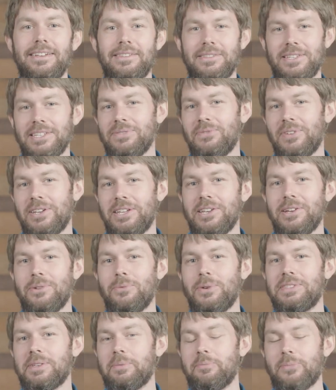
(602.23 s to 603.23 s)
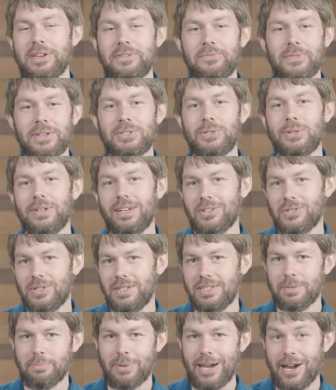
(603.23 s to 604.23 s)
This video was a brief
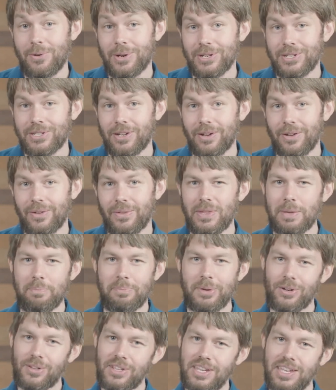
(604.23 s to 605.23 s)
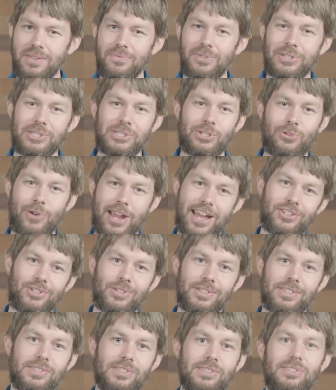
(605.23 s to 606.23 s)
introduction to PowerShell that barely even
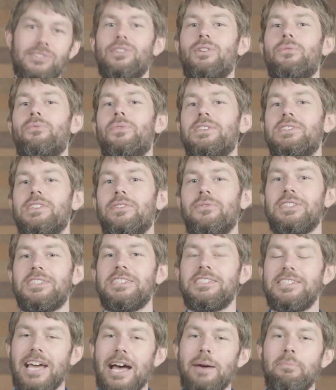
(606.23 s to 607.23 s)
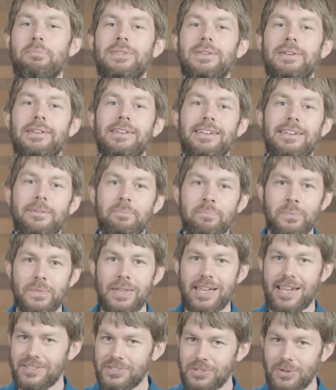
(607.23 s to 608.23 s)
scratches the surface of its depth.
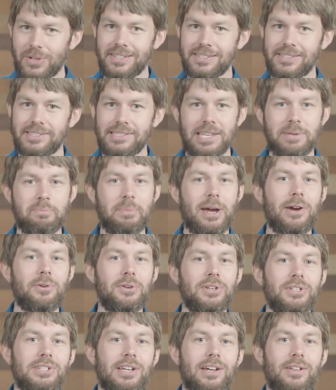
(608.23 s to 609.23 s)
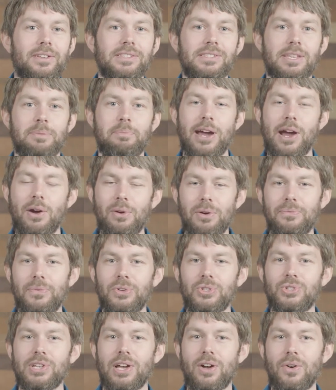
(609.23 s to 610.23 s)
As you can see, PowerShell is a
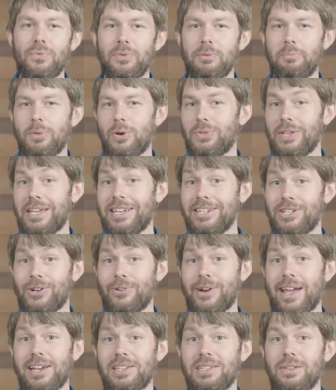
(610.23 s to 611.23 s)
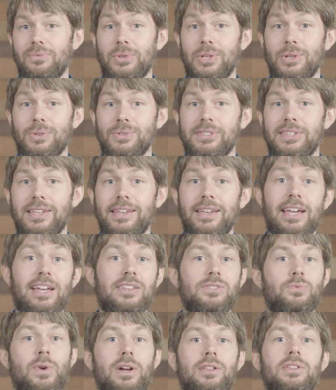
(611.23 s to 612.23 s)
powerful shell for both interactive use
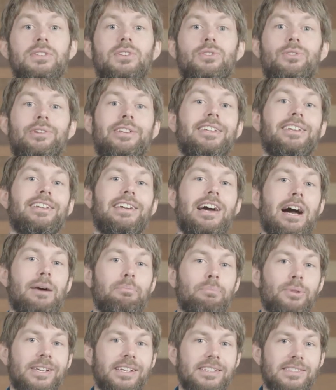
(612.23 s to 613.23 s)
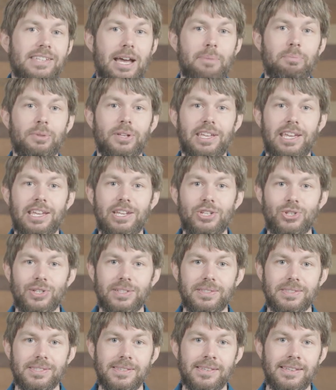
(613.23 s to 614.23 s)
as well as creating complex
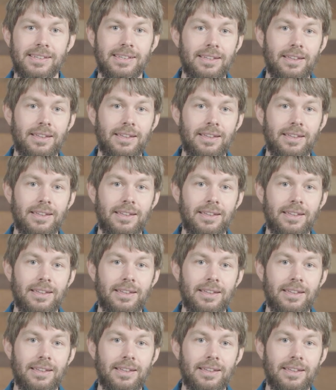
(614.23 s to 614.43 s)
applications.